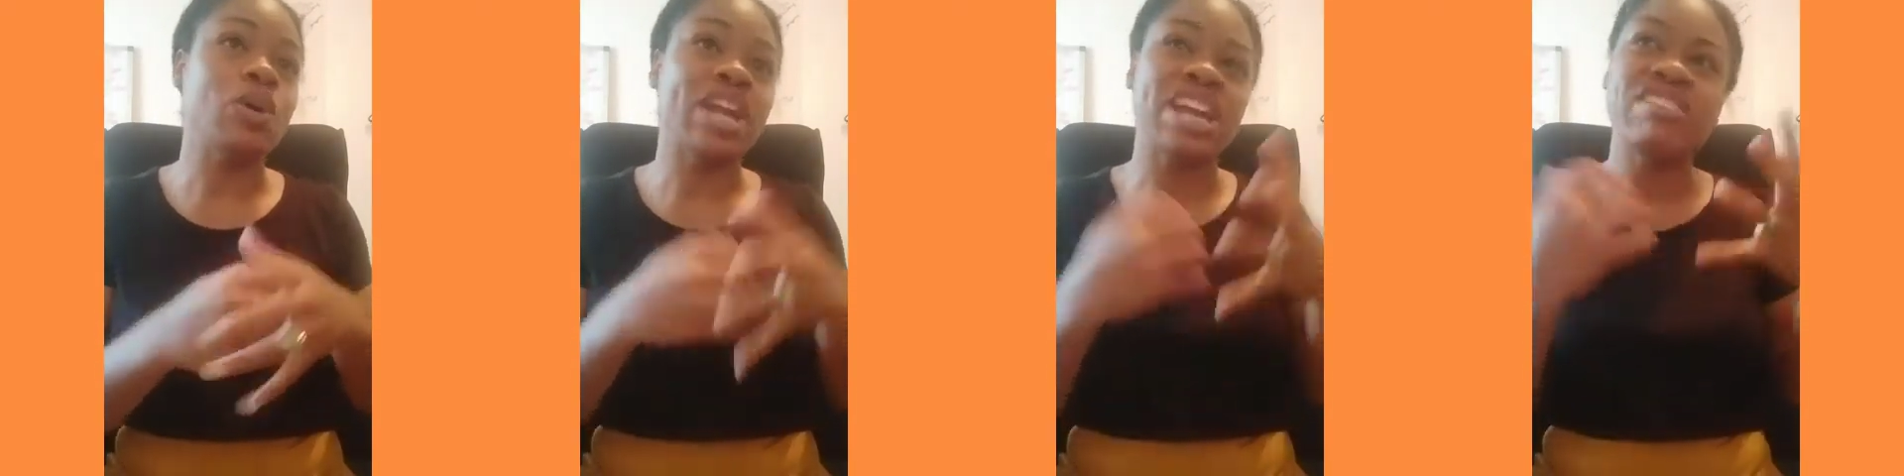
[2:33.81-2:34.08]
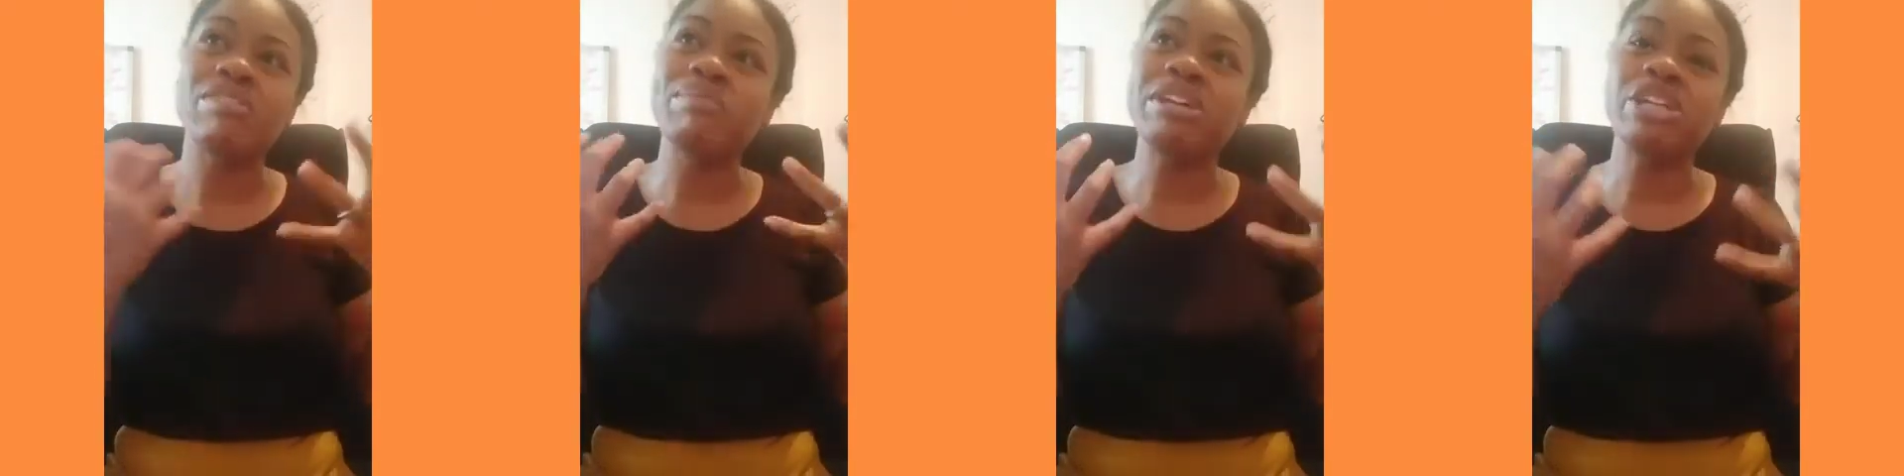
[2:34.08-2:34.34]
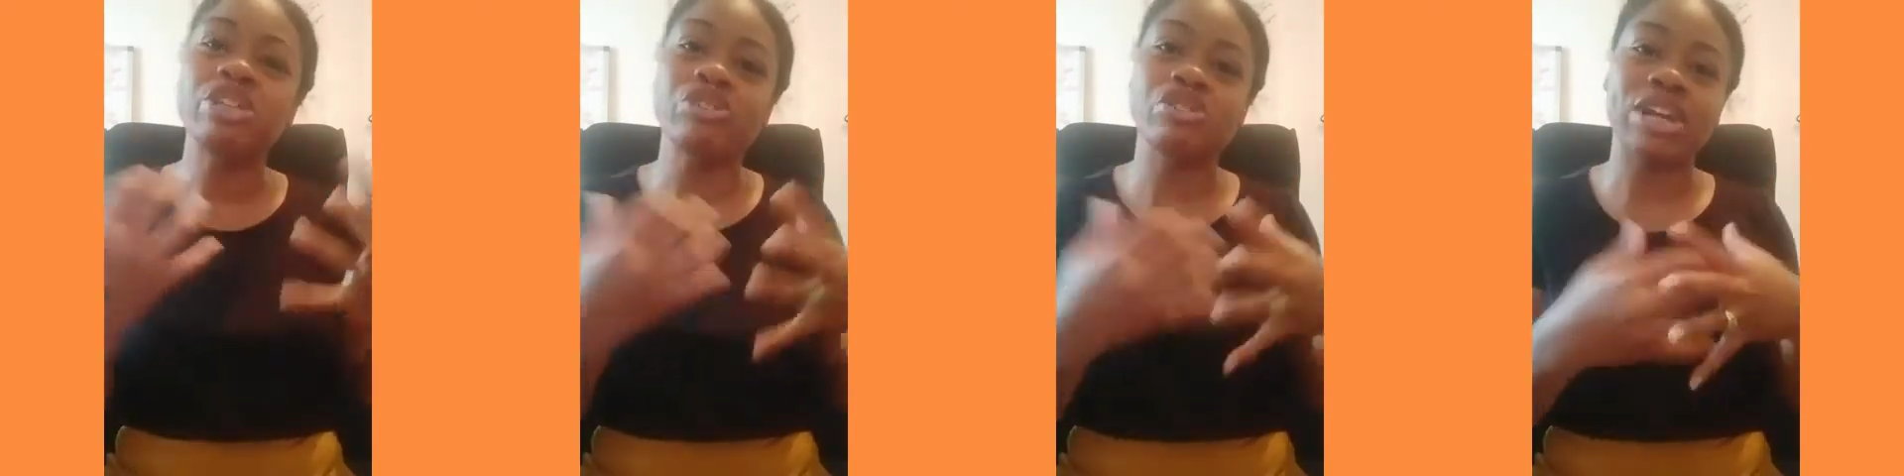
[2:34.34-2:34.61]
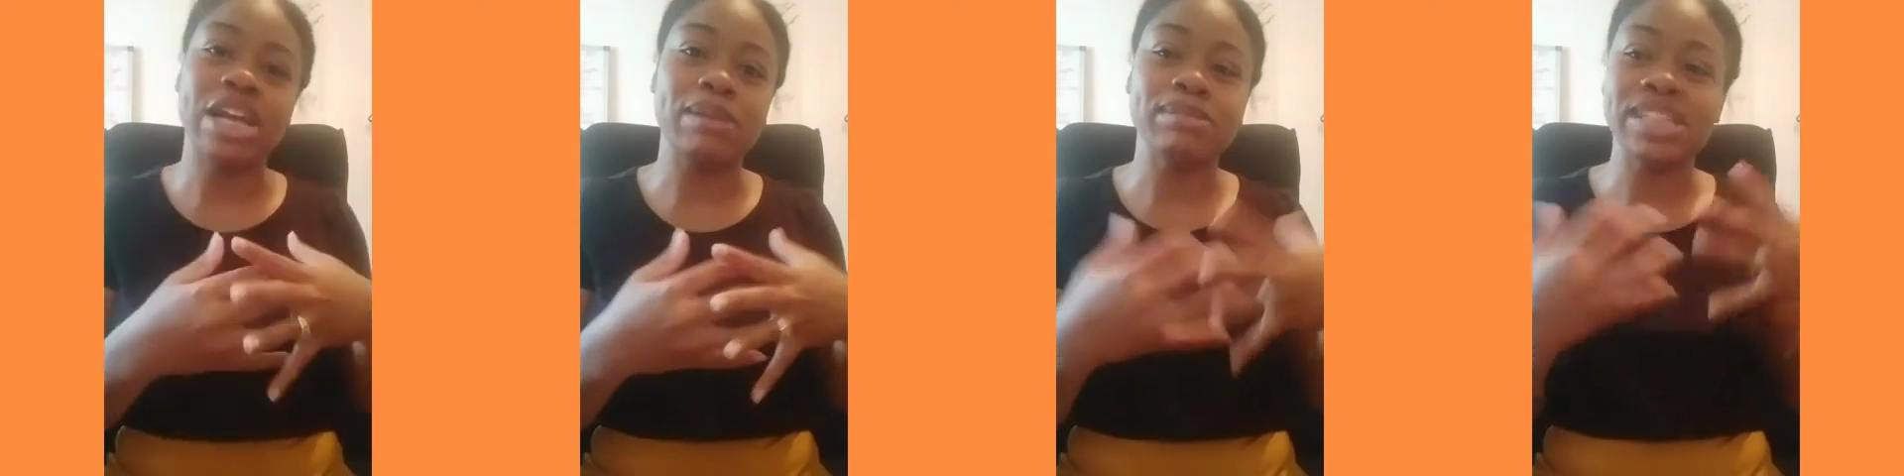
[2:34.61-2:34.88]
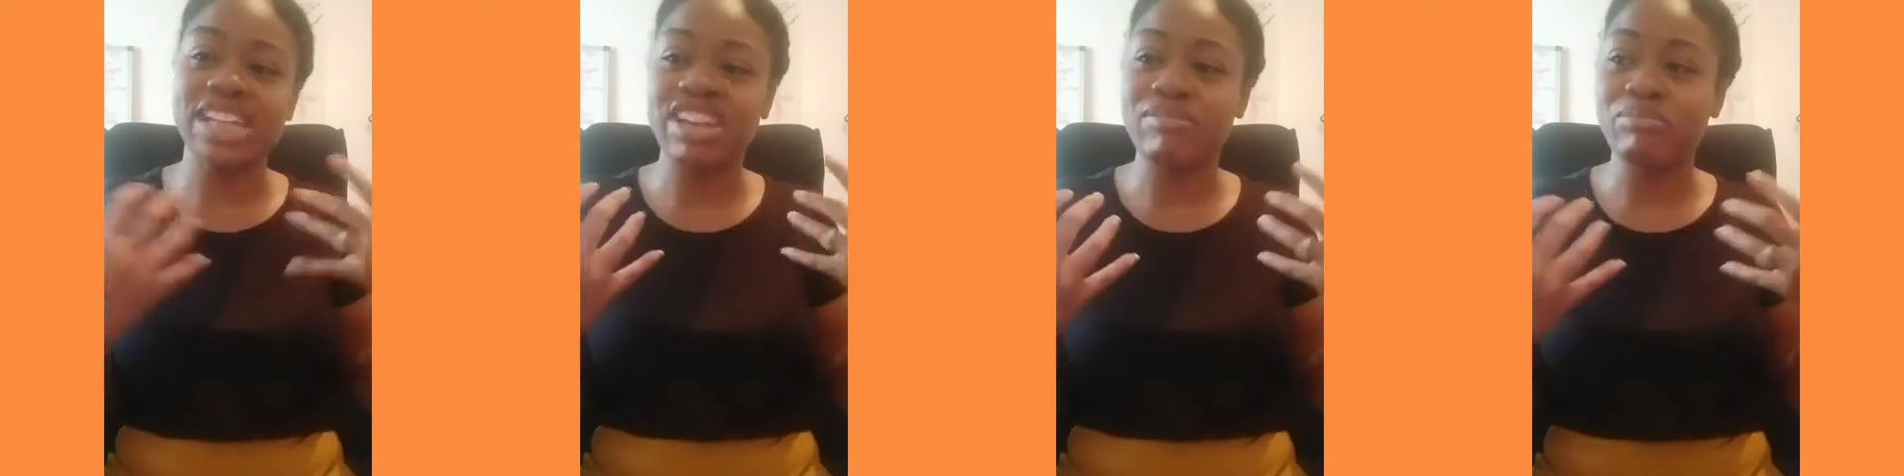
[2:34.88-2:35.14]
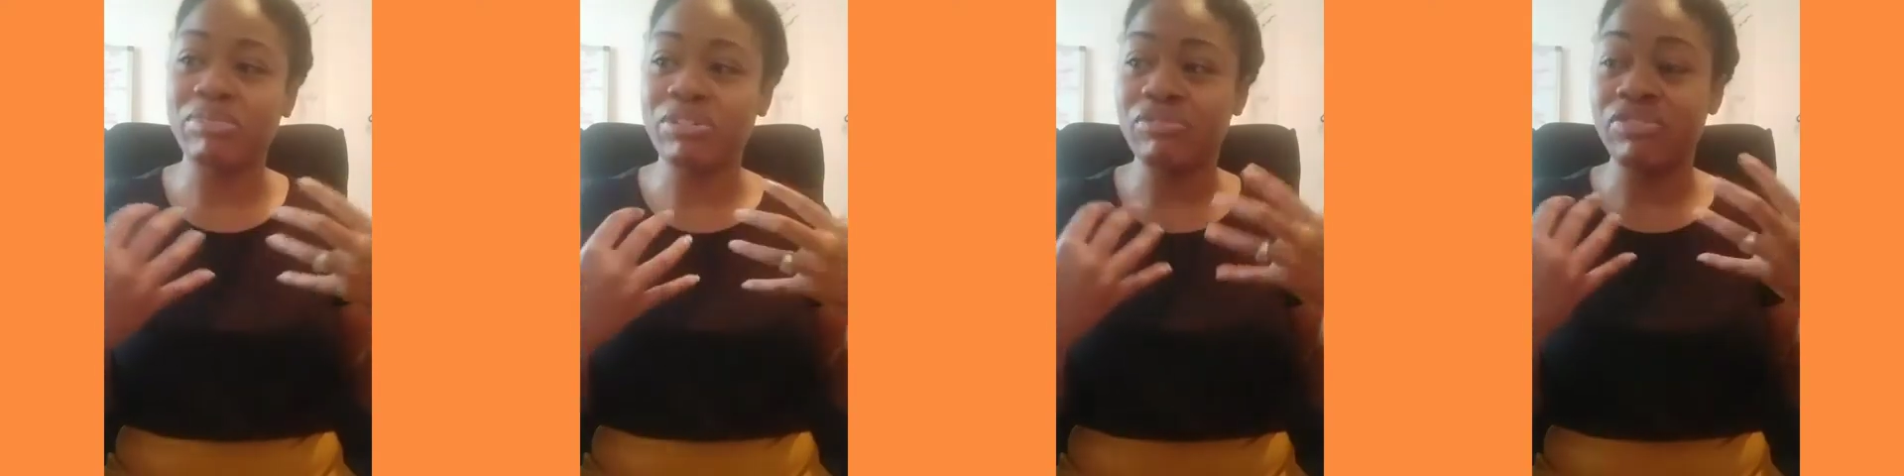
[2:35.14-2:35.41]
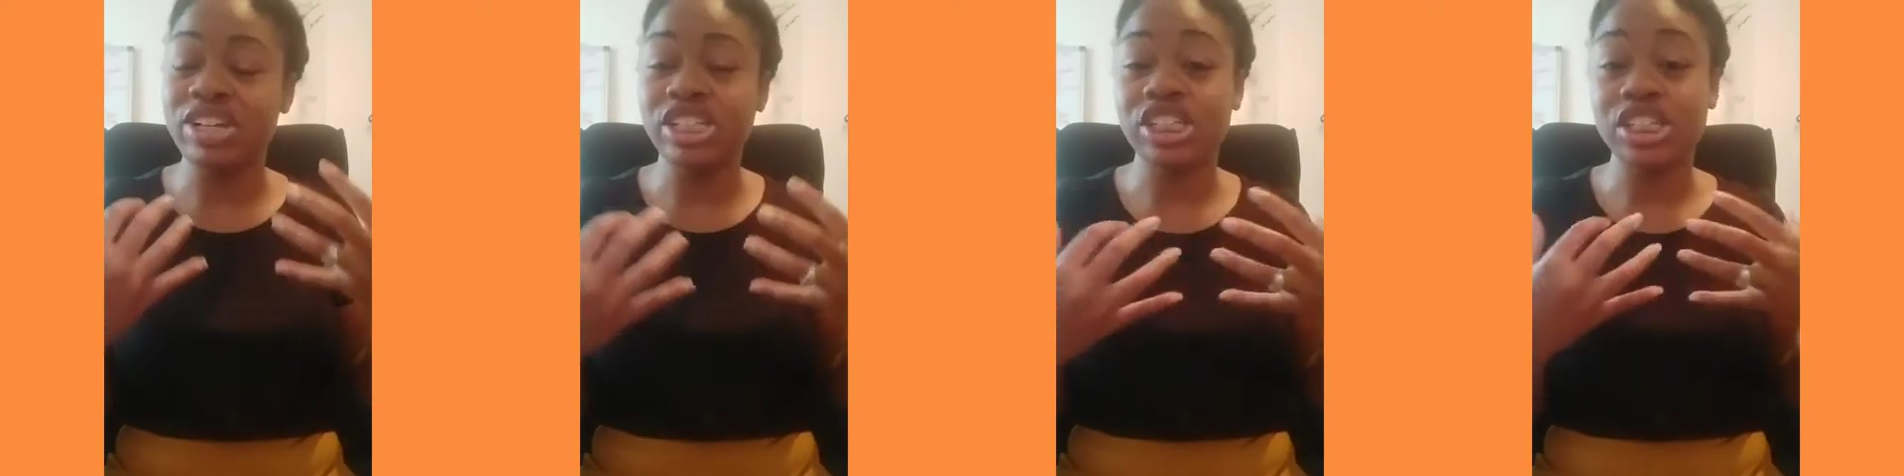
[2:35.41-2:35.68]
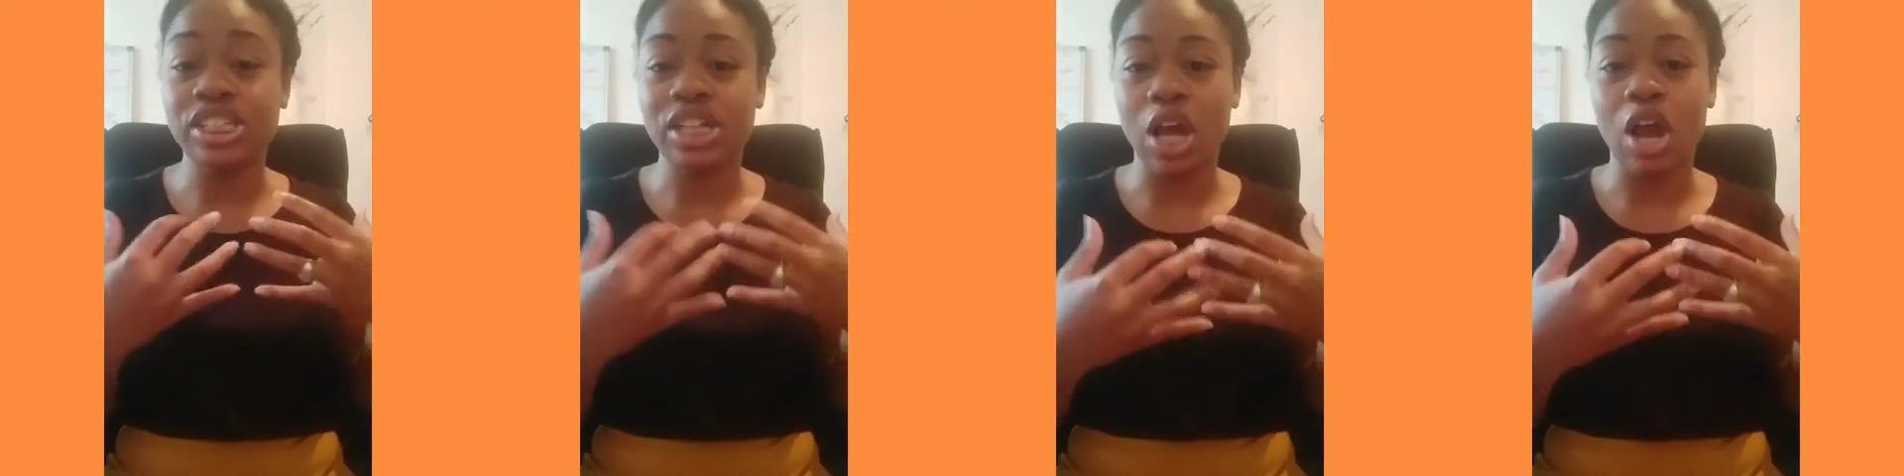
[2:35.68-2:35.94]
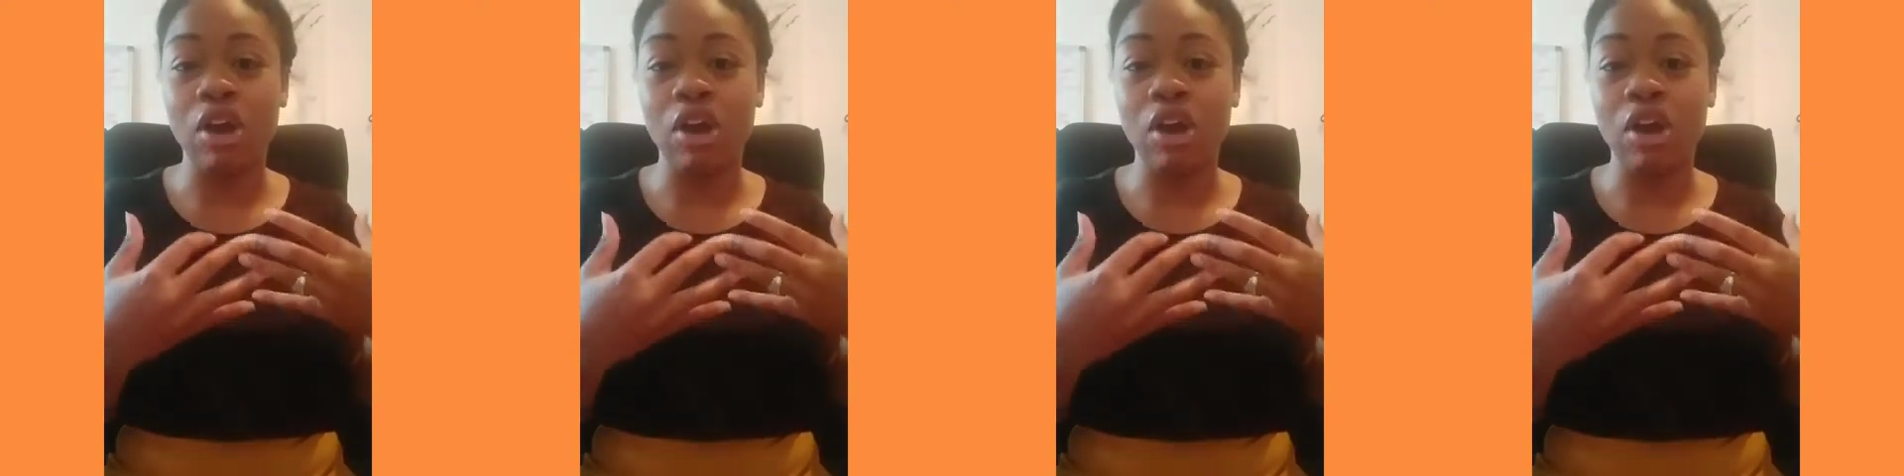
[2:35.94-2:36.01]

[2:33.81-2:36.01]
giving me dreams and giving me visions